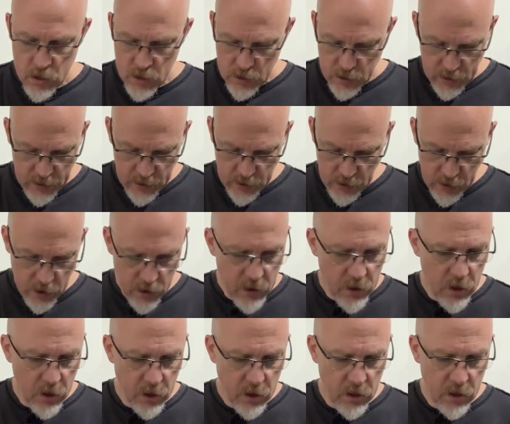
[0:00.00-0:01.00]

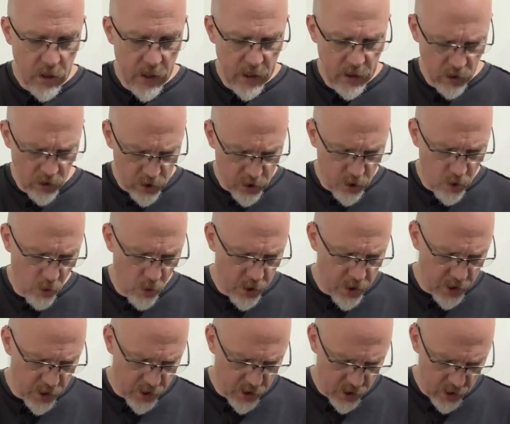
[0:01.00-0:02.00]
it looks gorgeous. It